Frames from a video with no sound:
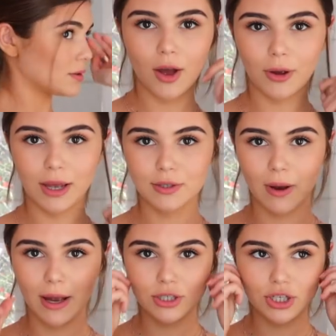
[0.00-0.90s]
Okay, so
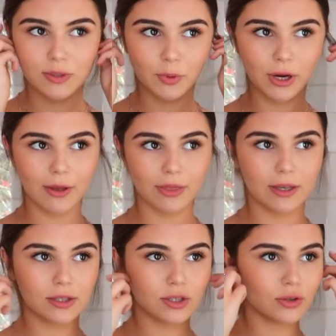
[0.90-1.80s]
I just bring out
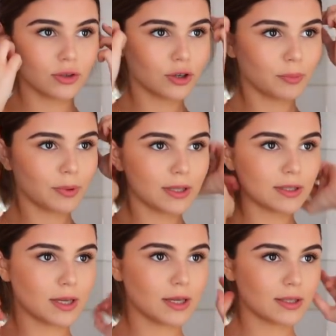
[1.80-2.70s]
these two little
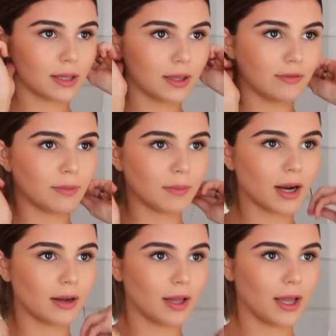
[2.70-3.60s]
pieces and leave them
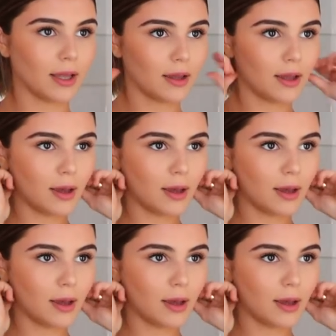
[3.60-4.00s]
kind of like